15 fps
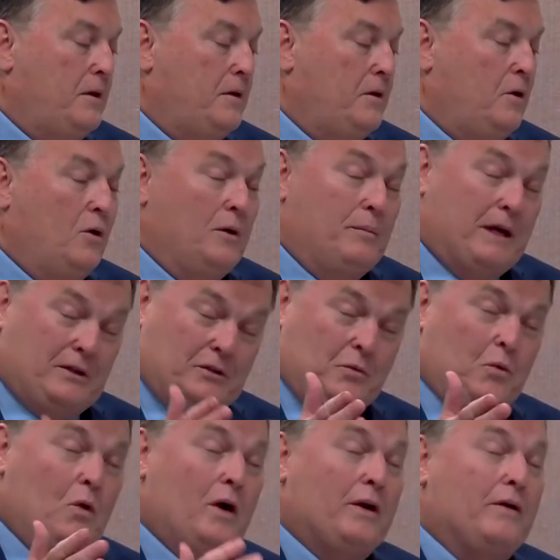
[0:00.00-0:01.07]
going back to
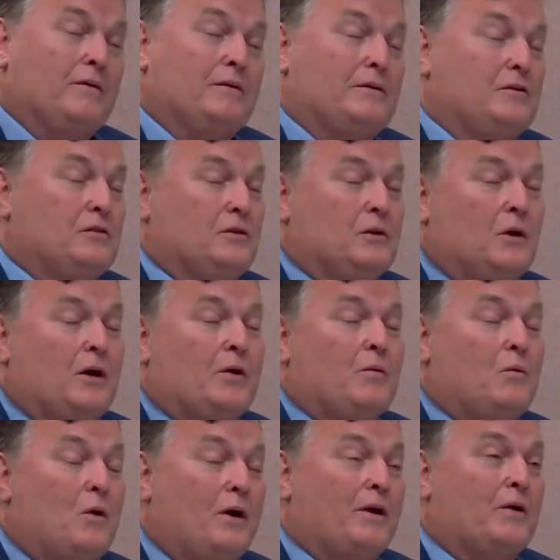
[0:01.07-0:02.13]
water, there's a lot of
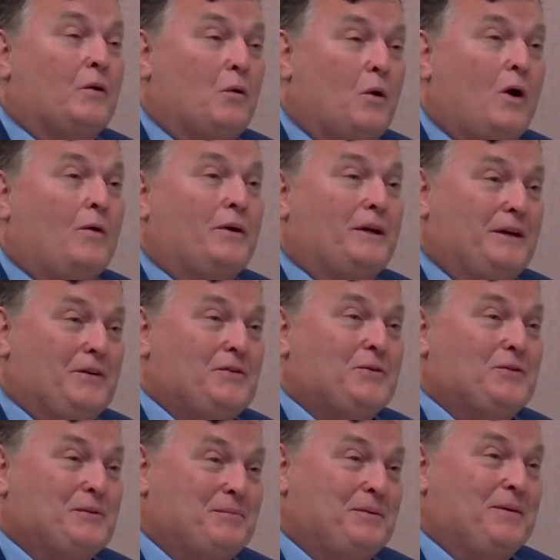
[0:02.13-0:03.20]
water quality
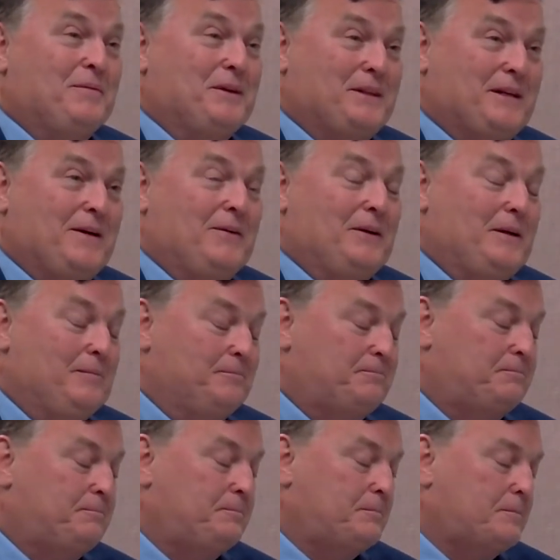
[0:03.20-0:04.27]
issues in Plymouth County,
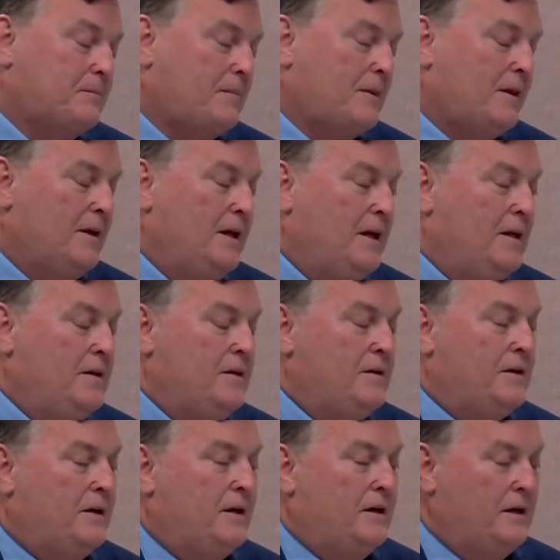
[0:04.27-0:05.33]
and
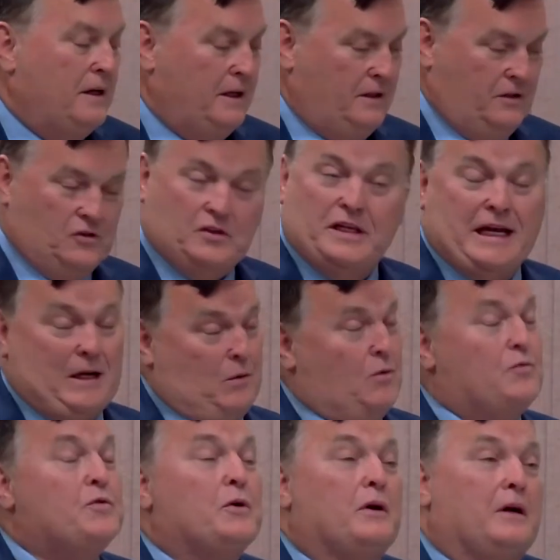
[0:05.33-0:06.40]
there's an
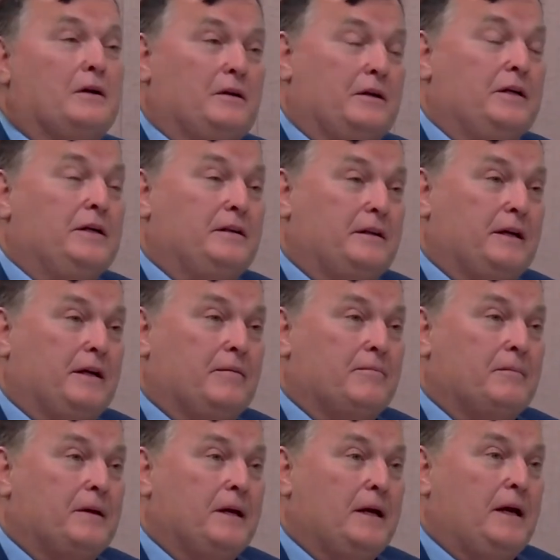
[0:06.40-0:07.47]
aquifer underneath there,
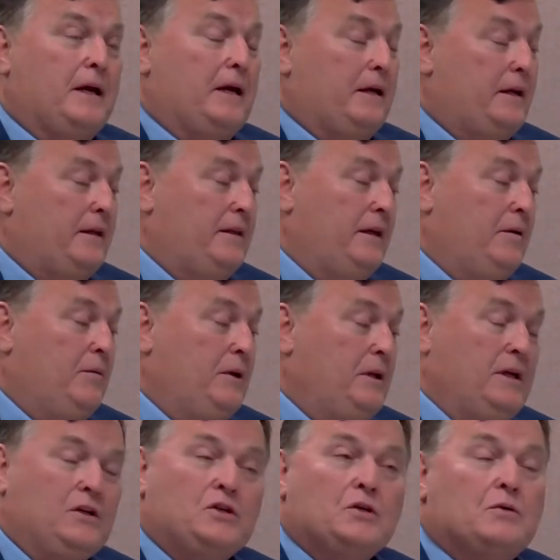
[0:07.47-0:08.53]
and I think we
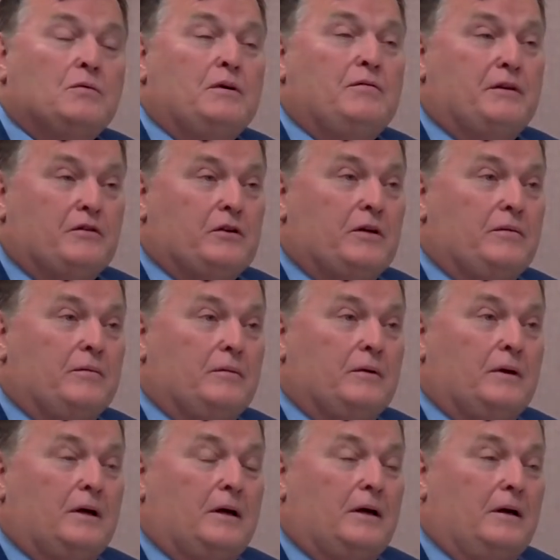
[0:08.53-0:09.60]
need to revisit
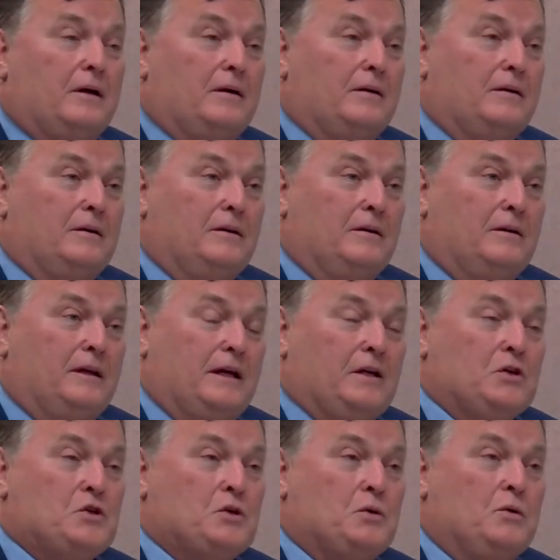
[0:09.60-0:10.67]
that
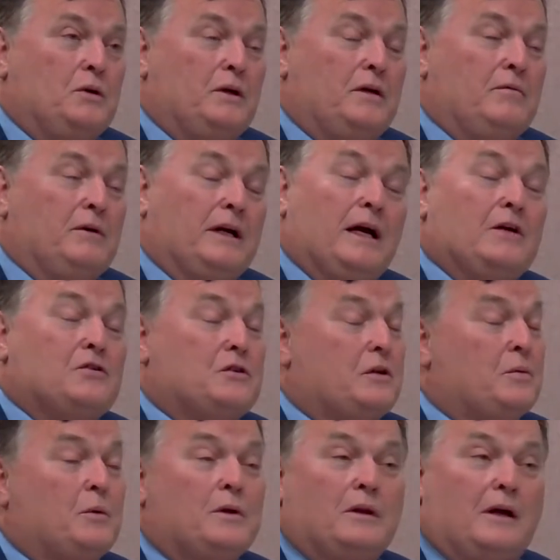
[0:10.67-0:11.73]
issue in regards to
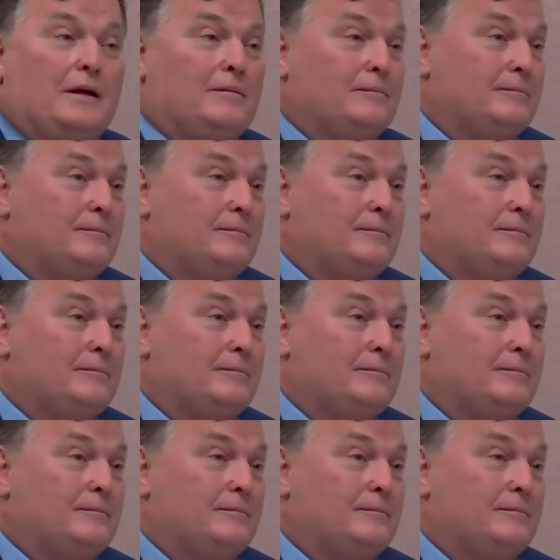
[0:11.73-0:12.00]
the Woodlot.